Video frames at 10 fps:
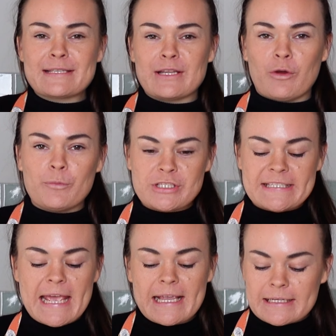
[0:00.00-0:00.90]
is a lot more
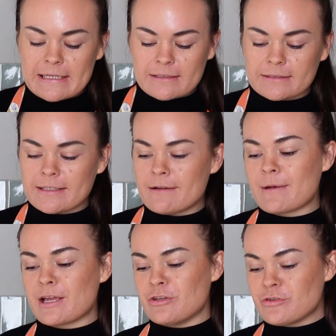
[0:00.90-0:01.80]
technical than
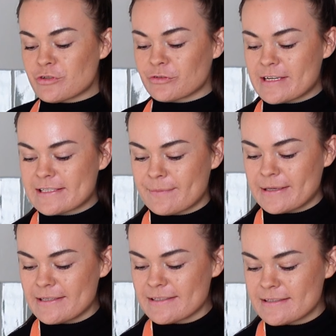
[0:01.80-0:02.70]
my usual recipes